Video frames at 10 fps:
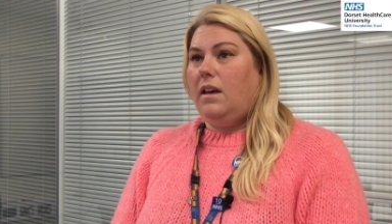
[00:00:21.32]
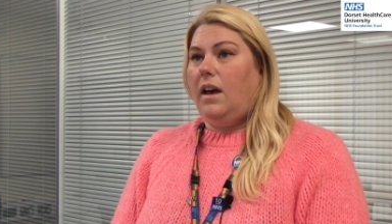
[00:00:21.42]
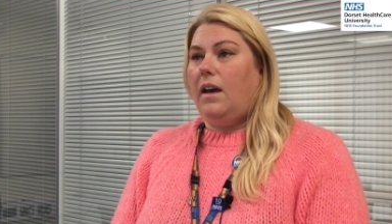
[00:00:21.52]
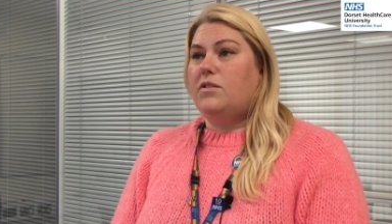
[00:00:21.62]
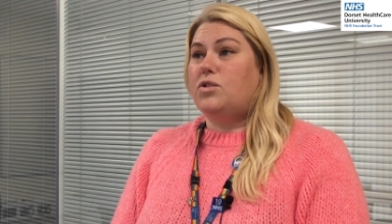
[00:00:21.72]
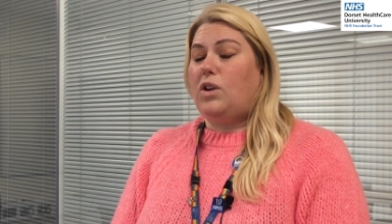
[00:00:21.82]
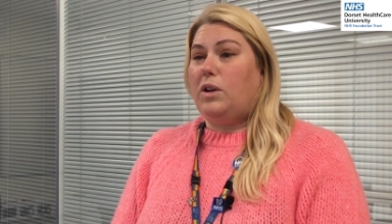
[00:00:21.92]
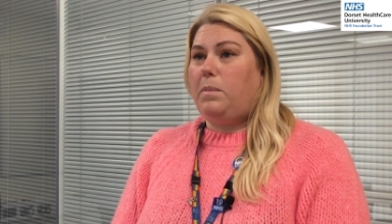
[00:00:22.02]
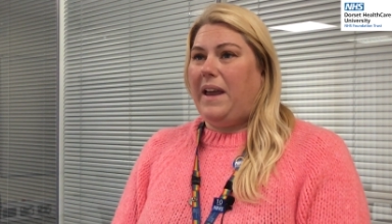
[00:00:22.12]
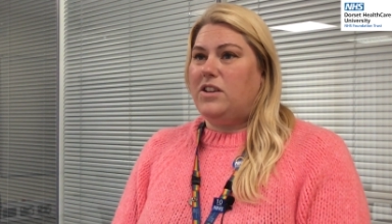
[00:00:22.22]
uh,
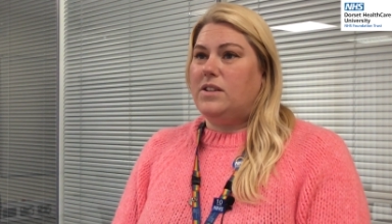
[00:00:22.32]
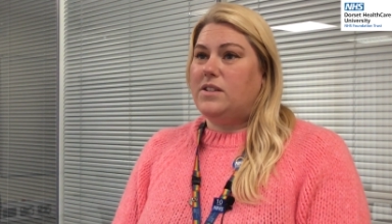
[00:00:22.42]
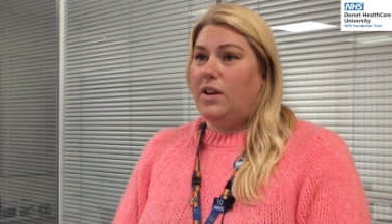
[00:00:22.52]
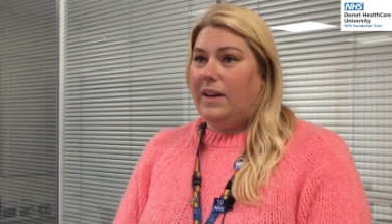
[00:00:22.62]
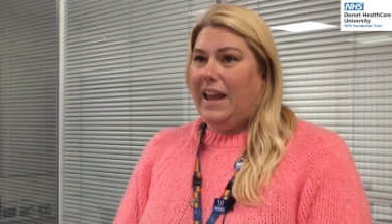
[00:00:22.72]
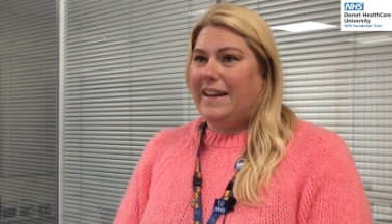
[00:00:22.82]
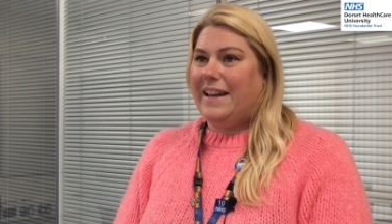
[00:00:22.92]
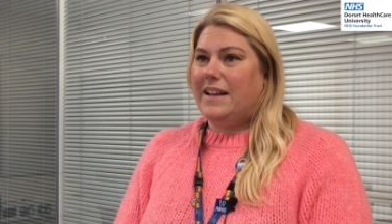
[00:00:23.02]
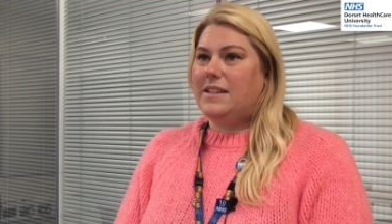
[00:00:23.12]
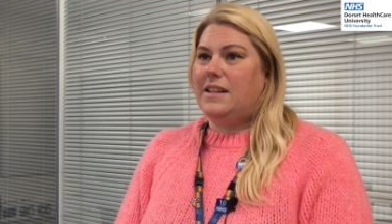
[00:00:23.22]
stroke patients only had
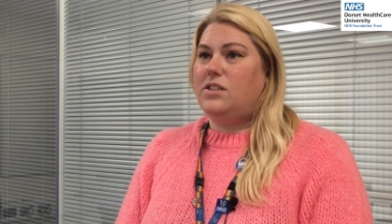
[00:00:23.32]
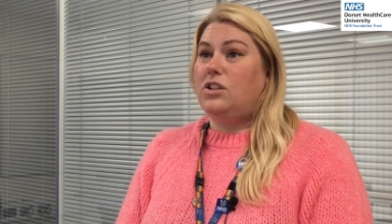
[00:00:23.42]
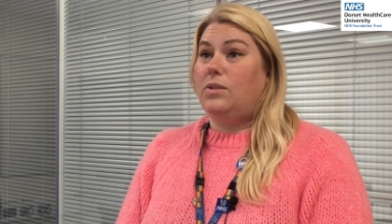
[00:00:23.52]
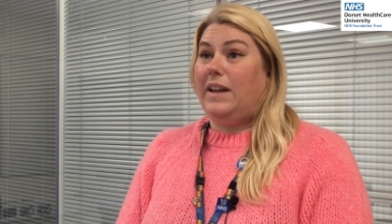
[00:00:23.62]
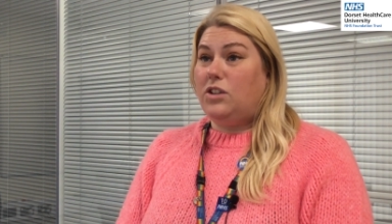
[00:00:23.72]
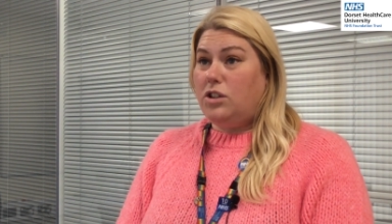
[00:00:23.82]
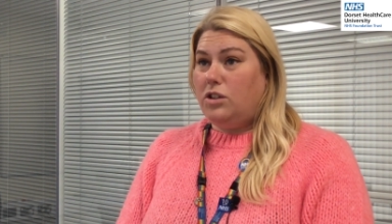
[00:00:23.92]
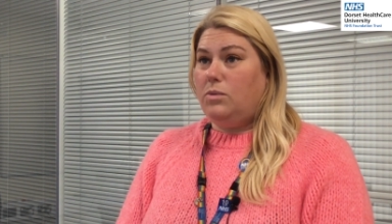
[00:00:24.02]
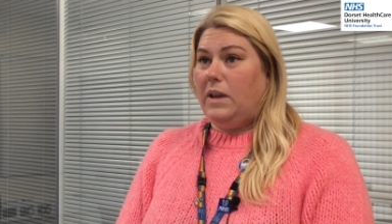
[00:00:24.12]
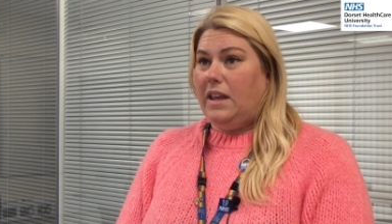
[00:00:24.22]
access to a
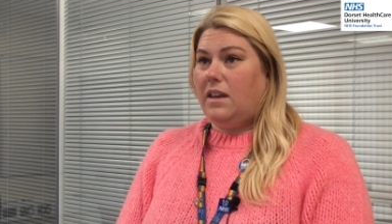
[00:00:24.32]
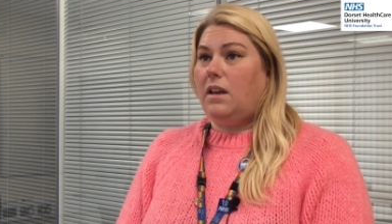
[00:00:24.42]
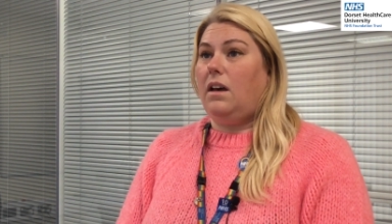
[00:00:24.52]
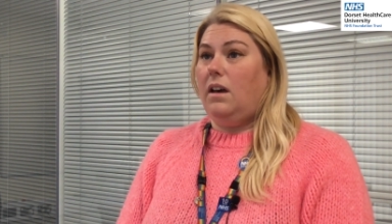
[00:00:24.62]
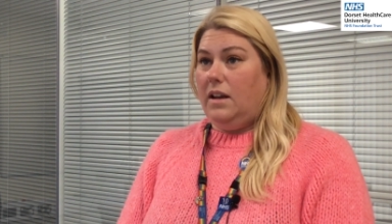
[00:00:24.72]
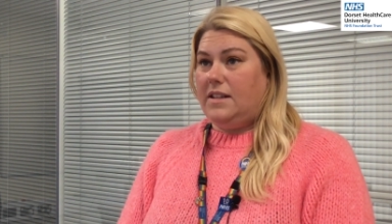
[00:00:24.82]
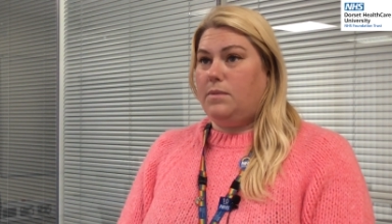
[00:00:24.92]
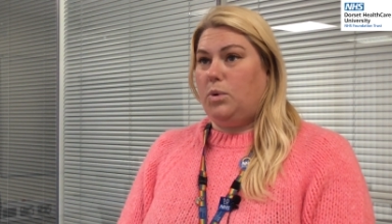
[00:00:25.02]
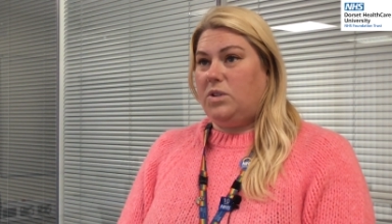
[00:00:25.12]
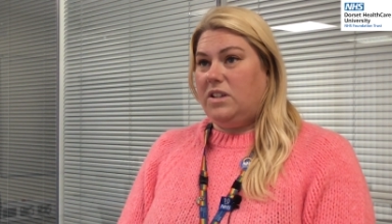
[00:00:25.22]
two-week early
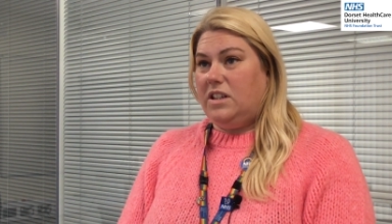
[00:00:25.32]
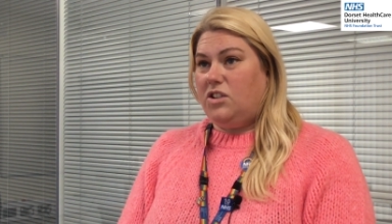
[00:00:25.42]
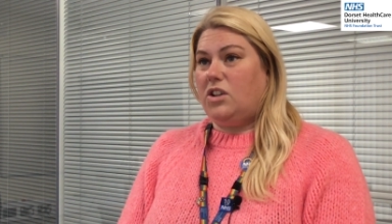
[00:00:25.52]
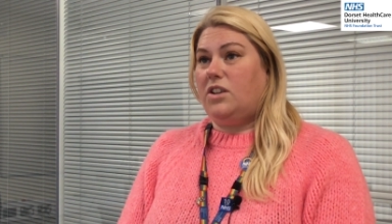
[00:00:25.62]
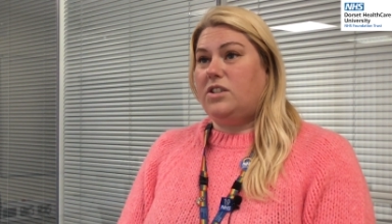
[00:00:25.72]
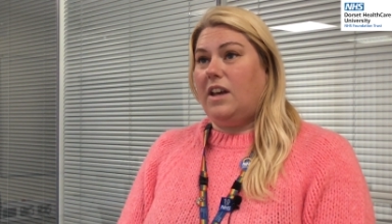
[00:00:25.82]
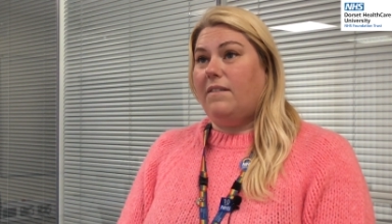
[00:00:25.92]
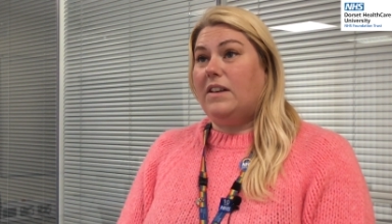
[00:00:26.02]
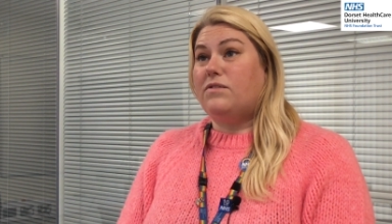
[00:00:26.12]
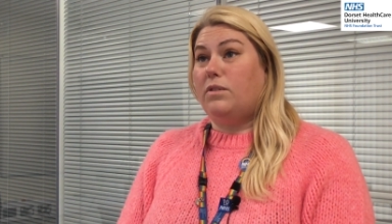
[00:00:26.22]
supported discharge
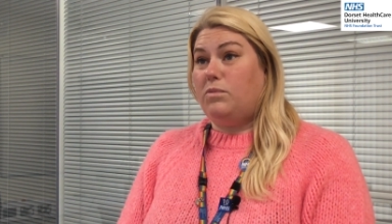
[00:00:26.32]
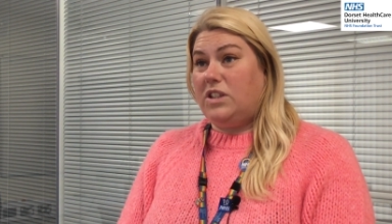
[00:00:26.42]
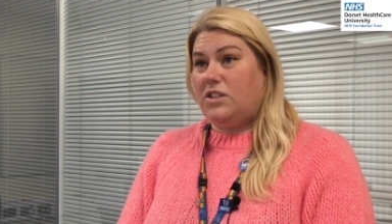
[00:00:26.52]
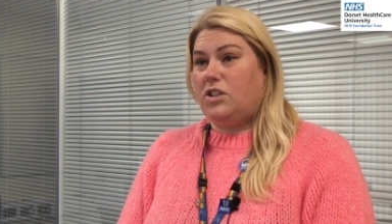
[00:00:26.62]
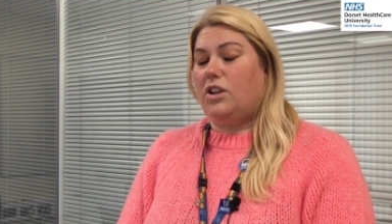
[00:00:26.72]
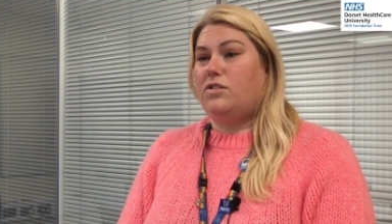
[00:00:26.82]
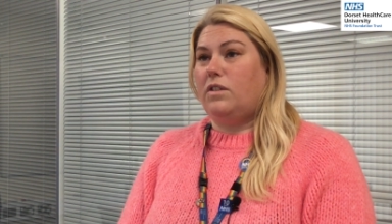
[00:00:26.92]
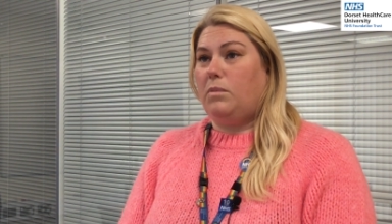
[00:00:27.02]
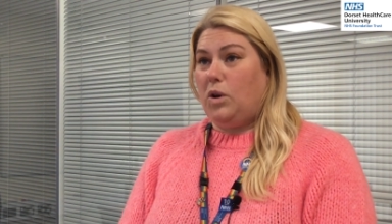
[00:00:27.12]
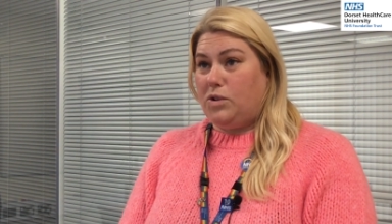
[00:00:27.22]
service from discharge
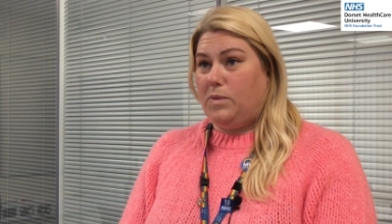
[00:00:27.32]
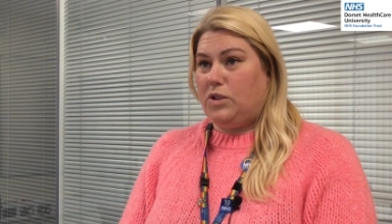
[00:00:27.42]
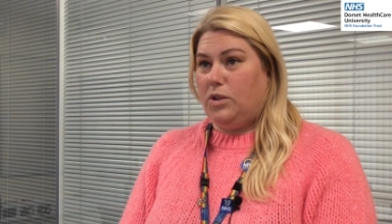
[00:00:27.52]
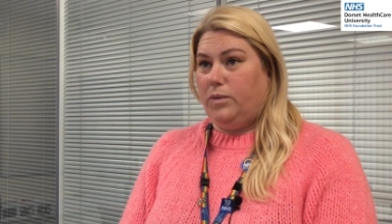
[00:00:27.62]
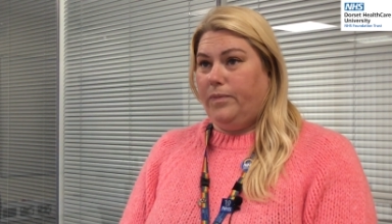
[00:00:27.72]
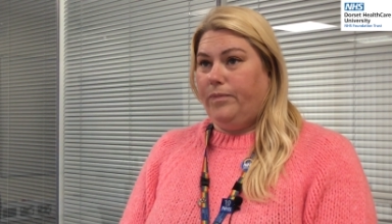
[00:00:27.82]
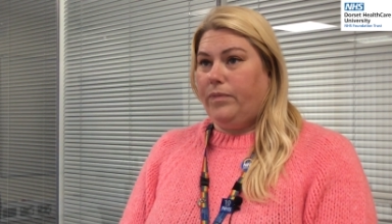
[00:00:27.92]
from hospital.